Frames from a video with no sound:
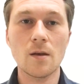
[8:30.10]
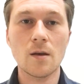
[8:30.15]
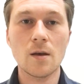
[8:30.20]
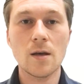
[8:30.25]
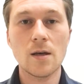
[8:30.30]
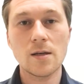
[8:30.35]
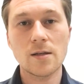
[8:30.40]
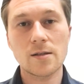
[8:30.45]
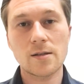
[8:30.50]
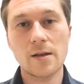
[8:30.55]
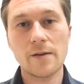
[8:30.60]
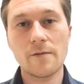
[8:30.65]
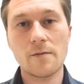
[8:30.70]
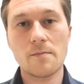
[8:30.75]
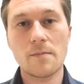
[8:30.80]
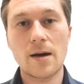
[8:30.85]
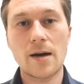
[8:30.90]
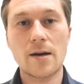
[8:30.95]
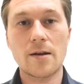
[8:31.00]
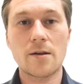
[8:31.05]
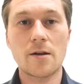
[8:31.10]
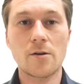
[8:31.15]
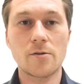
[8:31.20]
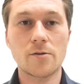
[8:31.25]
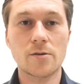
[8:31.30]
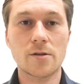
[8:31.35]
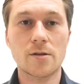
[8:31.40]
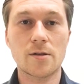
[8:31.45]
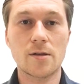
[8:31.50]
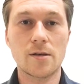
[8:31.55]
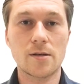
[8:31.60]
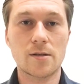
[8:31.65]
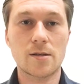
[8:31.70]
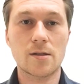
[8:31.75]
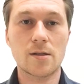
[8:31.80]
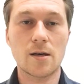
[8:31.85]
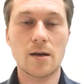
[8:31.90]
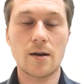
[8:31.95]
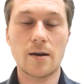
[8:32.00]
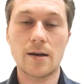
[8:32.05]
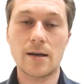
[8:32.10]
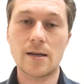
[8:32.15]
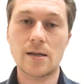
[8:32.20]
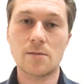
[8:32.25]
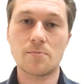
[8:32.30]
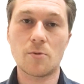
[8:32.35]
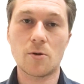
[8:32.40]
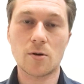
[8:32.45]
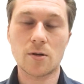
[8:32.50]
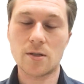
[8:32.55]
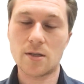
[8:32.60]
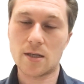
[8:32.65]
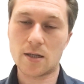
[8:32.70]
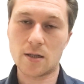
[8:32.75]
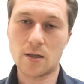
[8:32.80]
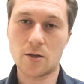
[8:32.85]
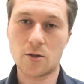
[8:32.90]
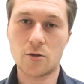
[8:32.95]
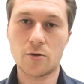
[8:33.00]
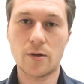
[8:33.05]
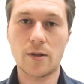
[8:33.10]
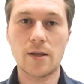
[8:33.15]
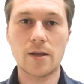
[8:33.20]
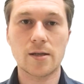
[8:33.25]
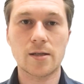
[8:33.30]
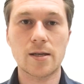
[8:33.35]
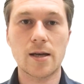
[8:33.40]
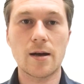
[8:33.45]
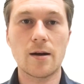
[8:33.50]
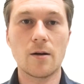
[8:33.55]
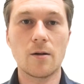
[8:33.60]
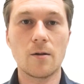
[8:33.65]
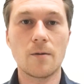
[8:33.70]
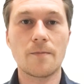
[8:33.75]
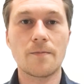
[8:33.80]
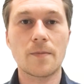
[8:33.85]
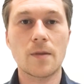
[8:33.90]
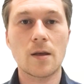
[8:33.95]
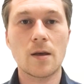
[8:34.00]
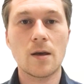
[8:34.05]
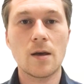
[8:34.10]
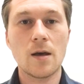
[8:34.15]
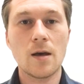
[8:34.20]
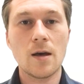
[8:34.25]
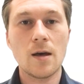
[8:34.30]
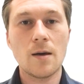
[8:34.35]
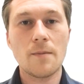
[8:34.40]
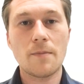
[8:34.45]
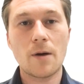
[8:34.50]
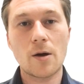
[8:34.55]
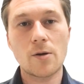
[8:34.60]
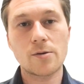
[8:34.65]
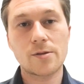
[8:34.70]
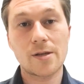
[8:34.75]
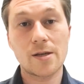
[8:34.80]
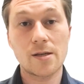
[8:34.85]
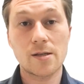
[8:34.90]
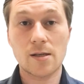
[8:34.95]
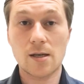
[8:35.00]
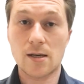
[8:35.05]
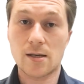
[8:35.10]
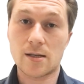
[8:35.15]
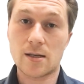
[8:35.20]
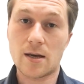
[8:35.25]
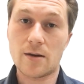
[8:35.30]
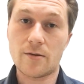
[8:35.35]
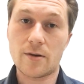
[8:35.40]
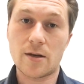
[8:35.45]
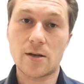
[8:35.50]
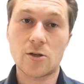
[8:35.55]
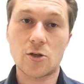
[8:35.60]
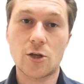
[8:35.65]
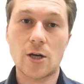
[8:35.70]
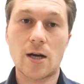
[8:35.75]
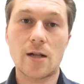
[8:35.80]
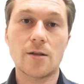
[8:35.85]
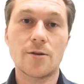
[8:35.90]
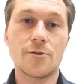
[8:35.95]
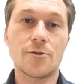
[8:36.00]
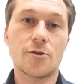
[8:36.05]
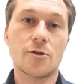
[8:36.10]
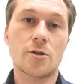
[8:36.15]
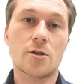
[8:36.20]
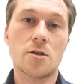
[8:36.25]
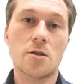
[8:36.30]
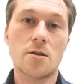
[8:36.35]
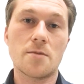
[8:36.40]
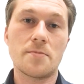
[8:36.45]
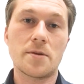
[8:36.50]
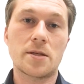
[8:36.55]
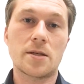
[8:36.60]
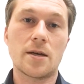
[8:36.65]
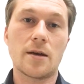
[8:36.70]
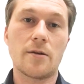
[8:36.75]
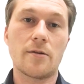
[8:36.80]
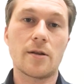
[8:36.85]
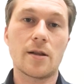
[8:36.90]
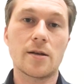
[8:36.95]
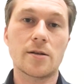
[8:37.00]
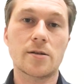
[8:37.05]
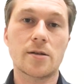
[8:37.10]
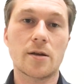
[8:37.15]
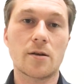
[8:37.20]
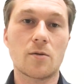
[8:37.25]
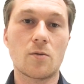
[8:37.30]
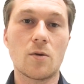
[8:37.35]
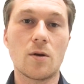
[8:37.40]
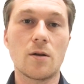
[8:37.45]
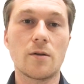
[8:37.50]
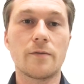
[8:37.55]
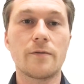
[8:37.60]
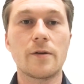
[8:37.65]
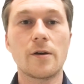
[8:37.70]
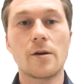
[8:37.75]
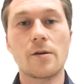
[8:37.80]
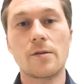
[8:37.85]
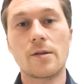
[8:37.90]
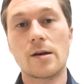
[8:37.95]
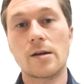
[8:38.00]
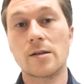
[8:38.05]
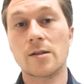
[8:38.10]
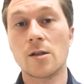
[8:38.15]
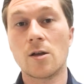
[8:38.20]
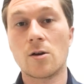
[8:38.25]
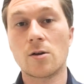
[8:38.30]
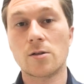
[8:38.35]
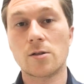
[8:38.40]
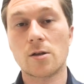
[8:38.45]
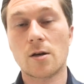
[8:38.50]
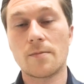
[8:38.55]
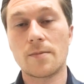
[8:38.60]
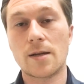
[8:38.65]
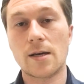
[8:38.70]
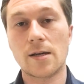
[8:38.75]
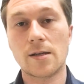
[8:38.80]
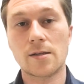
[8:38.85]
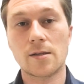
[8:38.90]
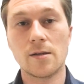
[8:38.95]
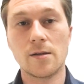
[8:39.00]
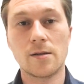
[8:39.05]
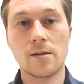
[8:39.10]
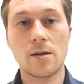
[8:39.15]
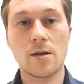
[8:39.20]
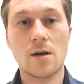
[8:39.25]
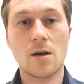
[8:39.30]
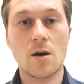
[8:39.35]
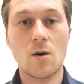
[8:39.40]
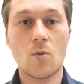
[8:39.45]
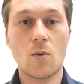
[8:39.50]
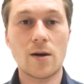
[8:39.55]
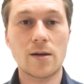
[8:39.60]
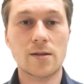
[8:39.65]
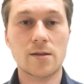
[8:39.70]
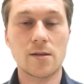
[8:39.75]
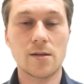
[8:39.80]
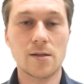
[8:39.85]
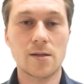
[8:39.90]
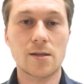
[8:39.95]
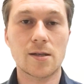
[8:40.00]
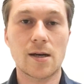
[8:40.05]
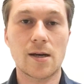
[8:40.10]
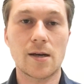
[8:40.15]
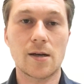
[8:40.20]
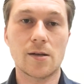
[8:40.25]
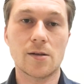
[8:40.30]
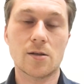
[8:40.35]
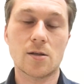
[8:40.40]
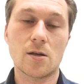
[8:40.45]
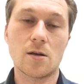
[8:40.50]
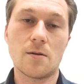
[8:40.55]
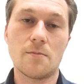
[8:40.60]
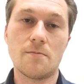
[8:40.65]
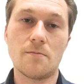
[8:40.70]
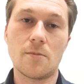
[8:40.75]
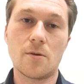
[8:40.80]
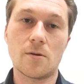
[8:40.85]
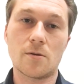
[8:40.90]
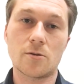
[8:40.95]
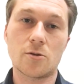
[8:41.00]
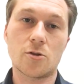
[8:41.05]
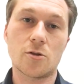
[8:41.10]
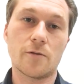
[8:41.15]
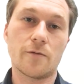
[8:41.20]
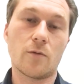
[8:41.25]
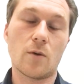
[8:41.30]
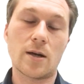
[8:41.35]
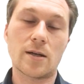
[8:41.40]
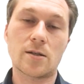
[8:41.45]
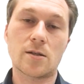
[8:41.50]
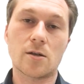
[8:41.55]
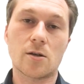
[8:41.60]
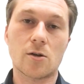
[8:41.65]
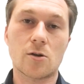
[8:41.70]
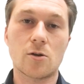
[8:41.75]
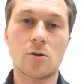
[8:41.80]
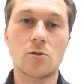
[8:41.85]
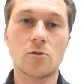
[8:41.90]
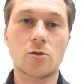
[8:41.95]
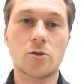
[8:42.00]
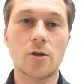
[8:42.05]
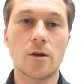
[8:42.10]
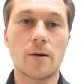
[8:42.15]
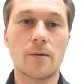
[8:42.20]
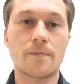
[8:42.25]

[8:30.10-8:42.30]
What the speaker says: Stephen Meyer notes that his book, Signature in the Cell, poses a serious challenge to the materialistic worldview that has long dominated Western science and much of Western culture.